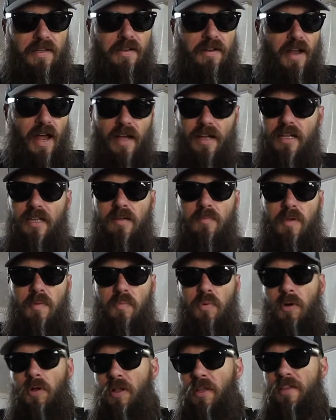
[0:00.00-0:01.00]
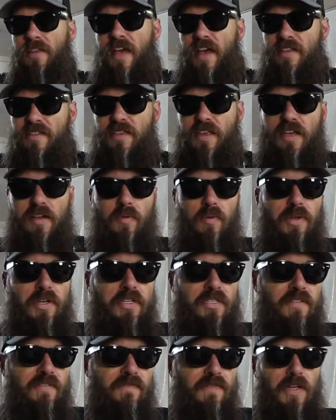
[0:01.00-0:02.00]
you're not gonna be pulling that thing when
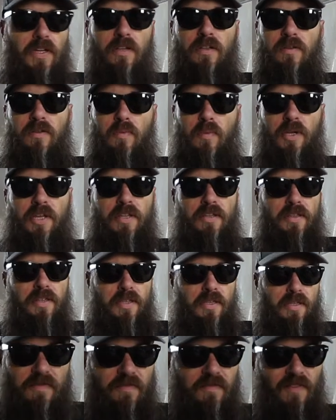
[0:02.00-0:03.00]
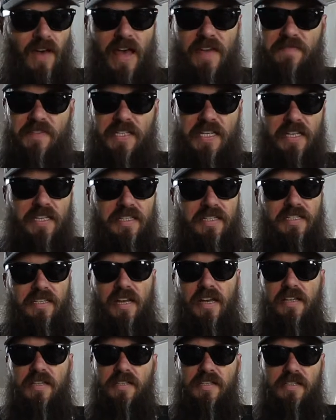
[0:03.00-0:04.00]
it's filled with 5-6
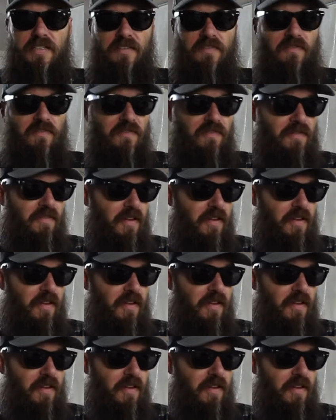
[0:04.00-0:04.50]
tons of